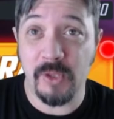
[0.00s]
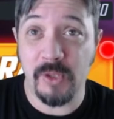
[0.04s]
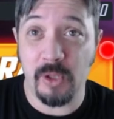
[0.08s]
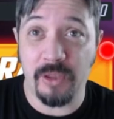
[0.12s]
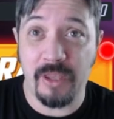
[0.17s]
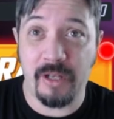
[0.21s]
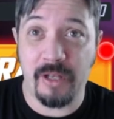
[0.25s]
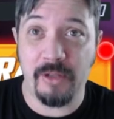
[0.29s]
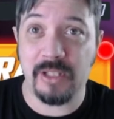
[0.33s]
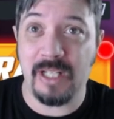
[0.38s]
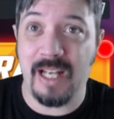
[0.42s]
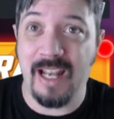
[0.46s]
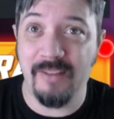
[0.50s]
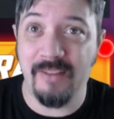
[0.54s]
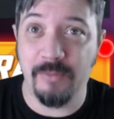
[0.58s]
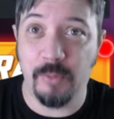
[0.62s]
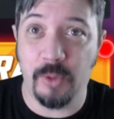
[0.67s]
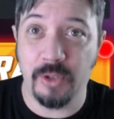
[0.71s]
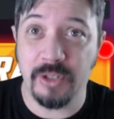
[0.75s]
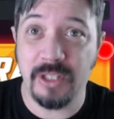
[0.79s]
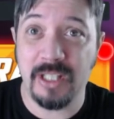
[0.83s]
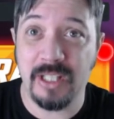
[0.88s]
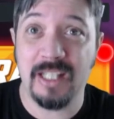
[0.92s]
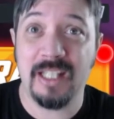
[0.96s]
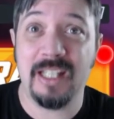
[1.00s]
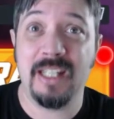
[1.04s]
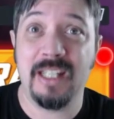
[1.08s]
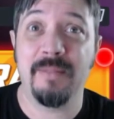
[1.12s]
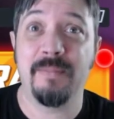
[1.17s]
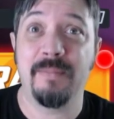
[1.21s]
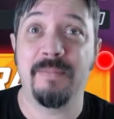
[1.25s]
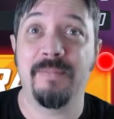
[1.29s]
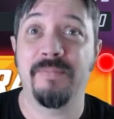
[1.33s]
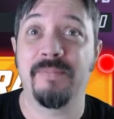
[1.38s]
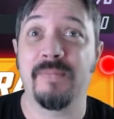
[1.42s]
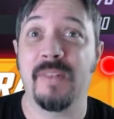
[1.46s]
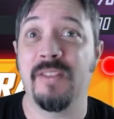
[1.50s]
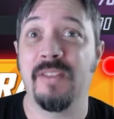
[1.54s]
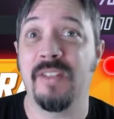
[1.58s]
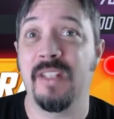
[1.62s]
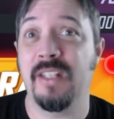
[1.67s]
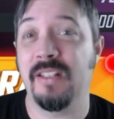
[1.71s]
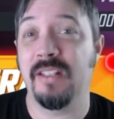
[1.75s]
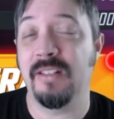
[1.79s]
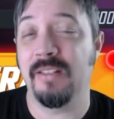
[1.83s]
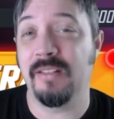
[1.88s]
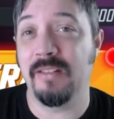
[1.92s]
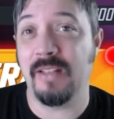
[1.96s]
I thought I was going to have more time, and
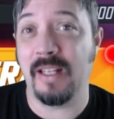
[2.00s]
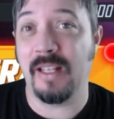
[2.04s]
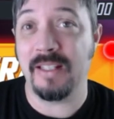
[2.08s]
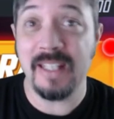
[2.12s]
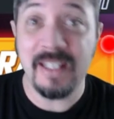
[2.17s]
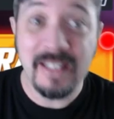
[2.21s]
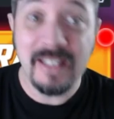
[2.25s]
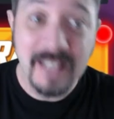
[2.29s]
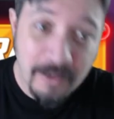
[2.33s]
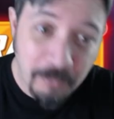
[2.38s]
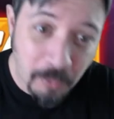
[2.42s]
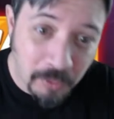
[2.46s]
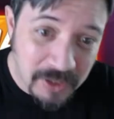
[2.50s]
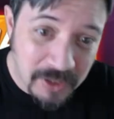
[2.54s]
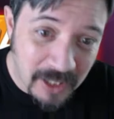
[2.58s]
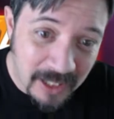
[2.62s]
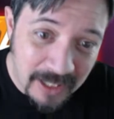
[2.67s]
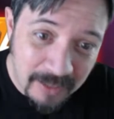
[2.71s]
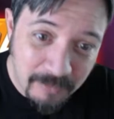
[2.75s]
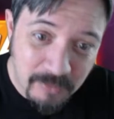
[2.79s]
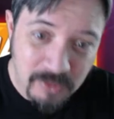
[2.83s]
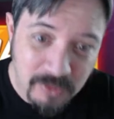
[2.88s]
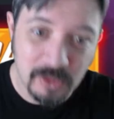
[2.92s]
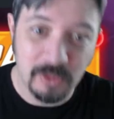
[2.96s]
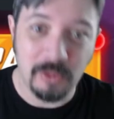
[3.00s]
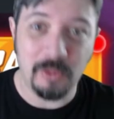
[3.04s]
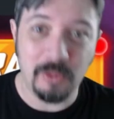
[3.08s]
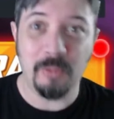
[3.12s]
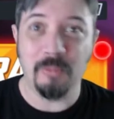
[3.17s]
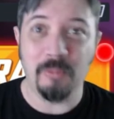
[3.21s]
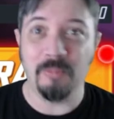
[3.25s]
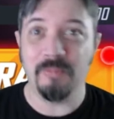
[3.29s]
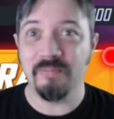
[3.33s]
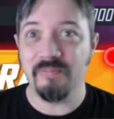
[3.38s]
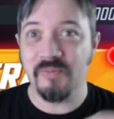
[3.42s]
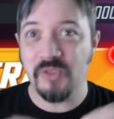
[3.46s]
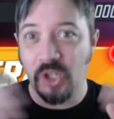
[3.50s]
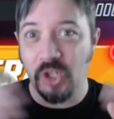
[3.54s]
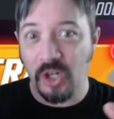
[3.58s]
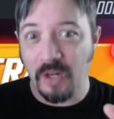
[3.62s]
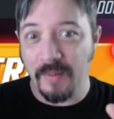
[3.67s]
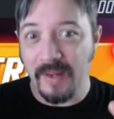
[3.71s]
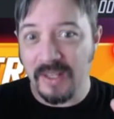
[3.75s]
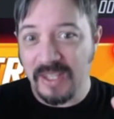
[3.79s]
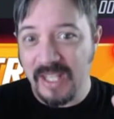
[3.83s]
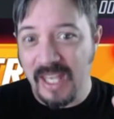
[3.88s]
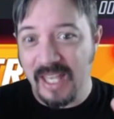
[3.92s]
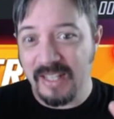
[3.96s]
then I didn't have more time, so sorry
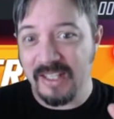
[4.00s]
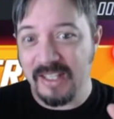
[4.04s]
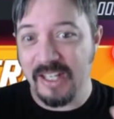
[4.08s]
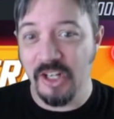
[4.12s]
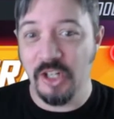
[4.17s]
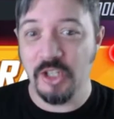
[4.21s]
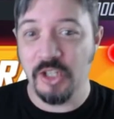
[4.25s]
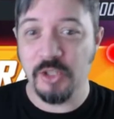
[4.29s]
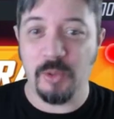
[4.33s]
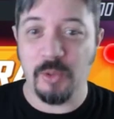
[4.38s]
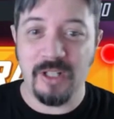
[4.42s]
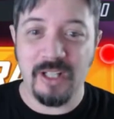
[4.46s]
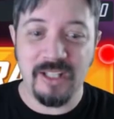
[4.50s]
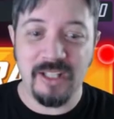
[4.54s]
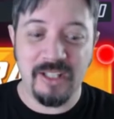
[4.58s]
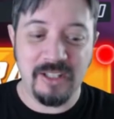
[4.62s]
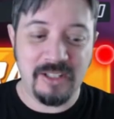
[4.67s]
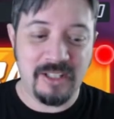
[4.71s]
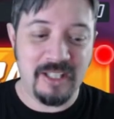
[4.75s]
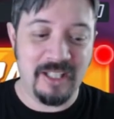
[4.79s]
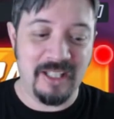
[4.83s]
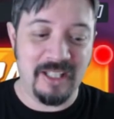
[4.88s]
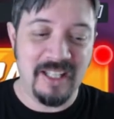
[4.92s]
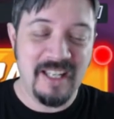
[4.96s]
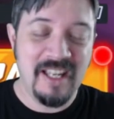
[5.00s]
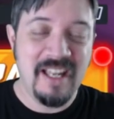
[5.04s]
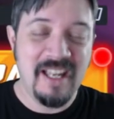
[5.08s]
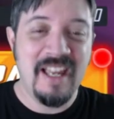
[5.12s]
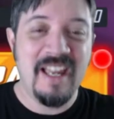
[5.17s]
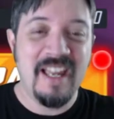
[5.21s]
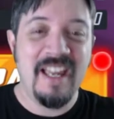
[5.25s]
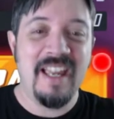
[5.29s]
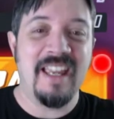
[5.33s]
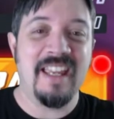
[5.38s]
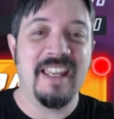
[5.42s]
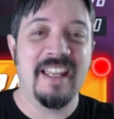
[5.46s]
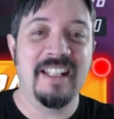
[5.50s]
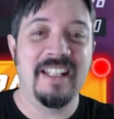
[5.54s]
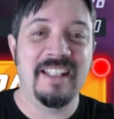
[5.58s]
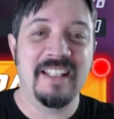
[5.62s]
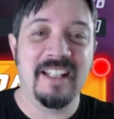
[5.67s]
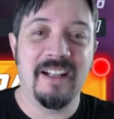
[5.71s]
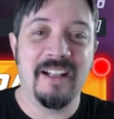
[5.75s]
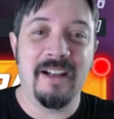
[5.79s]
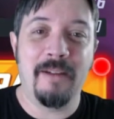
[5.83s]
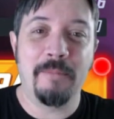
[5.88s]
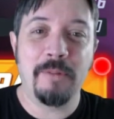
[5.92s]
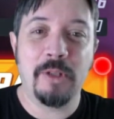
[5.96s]
about that. Here's what it is, and
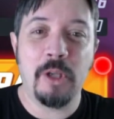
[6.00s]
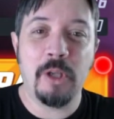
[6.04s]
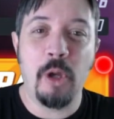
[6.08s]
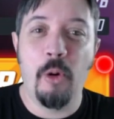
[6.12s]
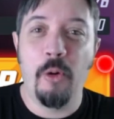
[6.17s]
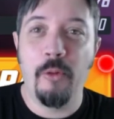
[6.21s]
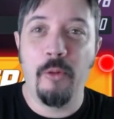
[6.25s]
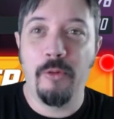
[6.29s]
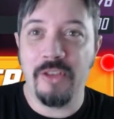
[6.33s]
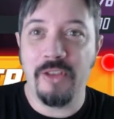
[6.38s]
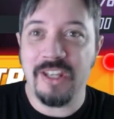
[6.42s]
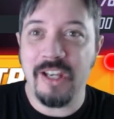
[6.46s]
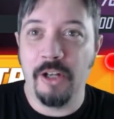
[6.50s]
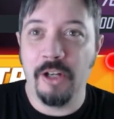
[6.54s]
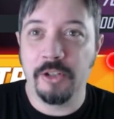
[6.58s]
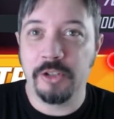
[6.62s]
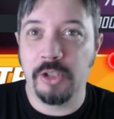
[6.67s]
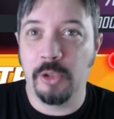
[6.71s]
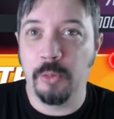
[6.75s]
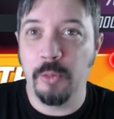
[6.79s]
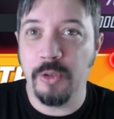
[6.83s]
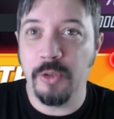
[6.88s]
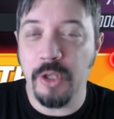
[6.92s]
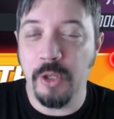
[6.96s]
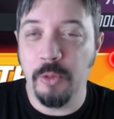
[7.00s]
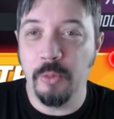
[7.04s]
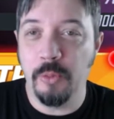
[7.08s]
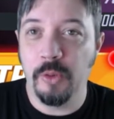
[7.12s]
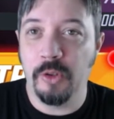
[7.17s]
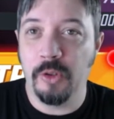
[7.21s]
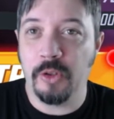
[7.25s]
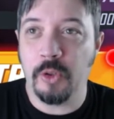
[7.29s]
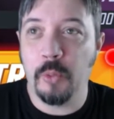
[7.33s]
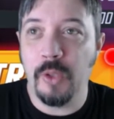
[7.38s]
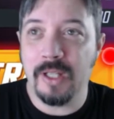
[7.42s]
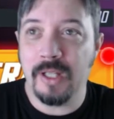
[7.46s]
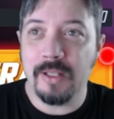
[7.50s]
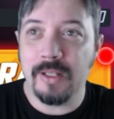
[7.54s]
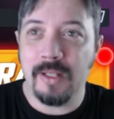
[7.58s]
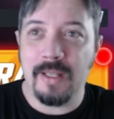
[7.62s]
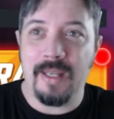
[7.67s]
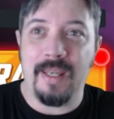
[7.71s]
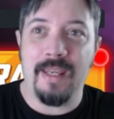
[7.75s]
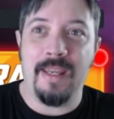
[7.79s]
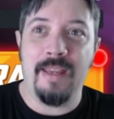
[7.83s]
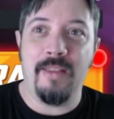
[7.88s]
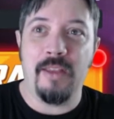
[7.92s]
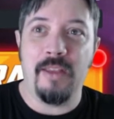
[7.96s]
I'm going to go over the character with you real quick,
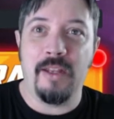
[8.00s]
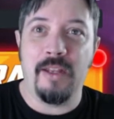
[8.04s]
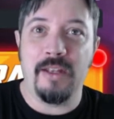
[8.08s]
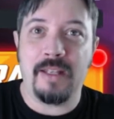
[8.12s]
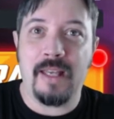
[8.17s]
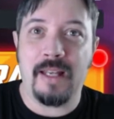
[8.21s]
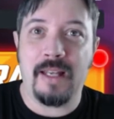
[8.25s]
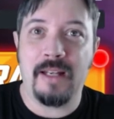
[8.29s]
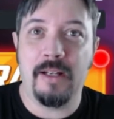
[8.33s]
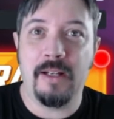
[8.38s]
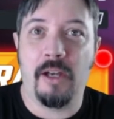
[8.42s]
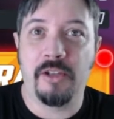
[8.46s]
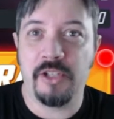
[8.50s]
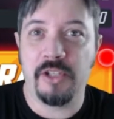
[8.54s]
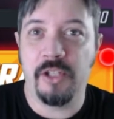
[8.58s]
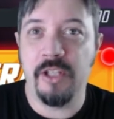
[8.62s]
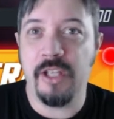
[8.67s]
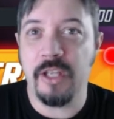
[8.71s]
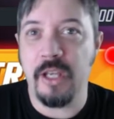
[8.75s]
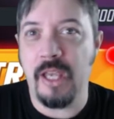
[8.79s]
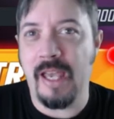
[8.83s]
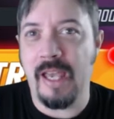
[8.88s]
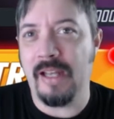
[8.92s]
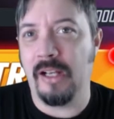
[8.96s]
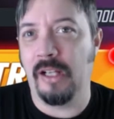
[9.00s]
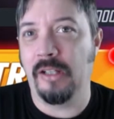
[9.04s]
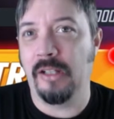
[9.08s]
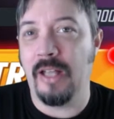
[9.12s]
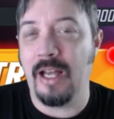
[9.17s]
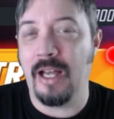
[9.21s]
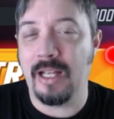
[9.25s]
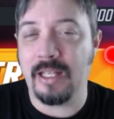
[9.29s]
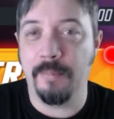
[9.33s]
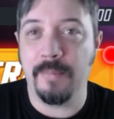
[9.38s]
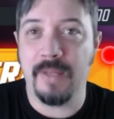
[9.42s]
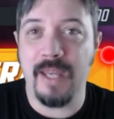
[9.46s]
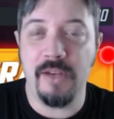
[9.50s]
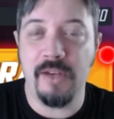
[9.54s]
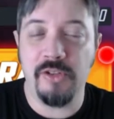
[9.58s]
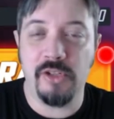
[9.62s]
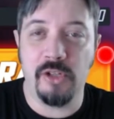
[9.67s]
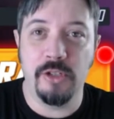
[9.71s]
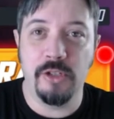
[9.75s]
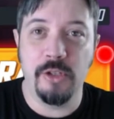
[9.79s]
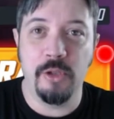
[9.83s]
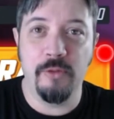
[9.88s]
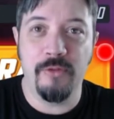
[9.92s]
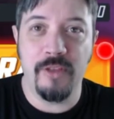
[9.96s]
and then kind of also tell you how to unlock him in case
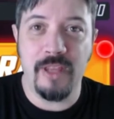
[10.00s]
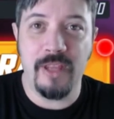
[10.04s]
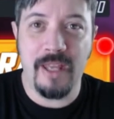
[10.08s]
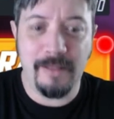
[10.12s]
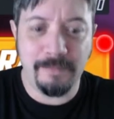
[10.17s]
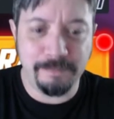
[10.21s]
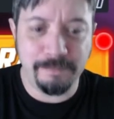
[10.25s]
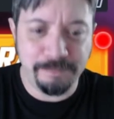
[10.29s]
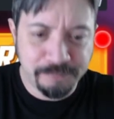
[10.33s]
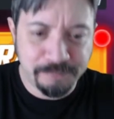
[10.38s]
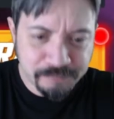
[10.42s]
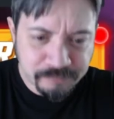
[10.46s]
you're new to that.